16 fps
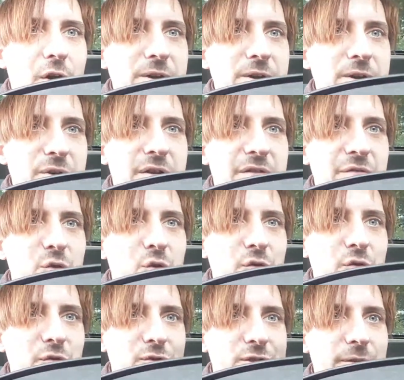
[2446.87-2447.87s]
Again,
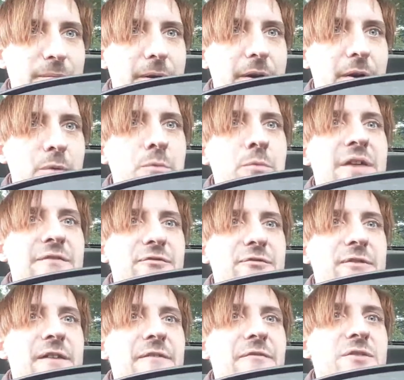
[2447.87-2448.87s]
I'll reiterate with North
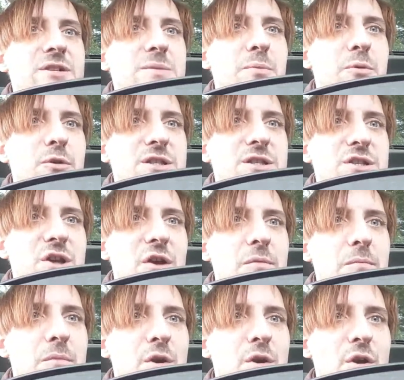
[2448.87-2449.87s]
and Paranormal. If reference
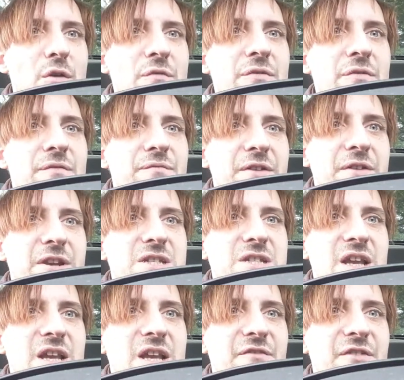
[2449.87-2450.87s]
points don't move,
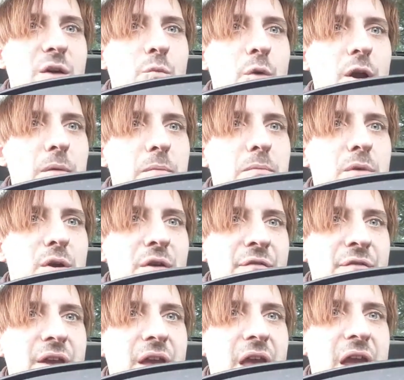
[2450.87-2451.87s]
then the stick figure
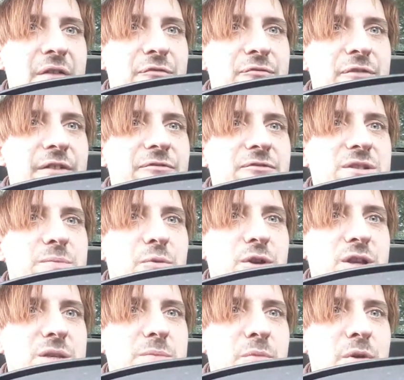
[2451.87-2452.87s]
won't move. If
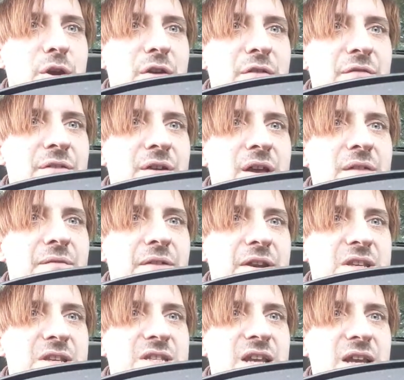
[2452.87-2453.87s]
reference points move,
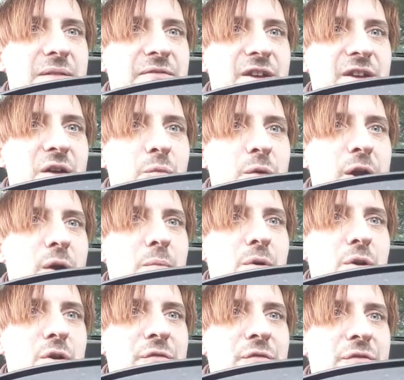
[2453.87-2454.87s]
then the stick figure will
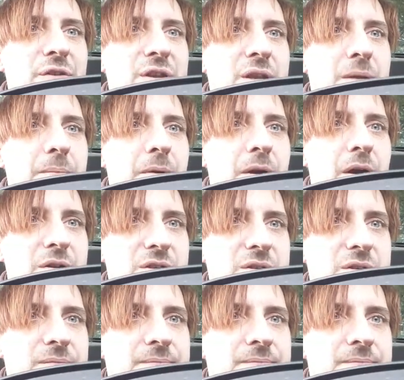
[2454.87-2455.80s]
move. Debunked.